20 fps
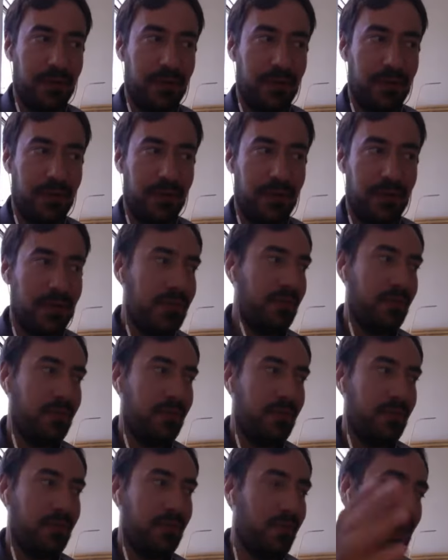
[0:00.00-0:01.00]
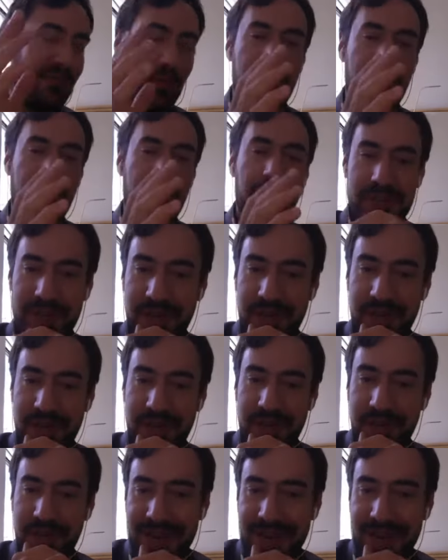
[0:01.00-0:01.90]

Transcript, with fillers: sell whatever else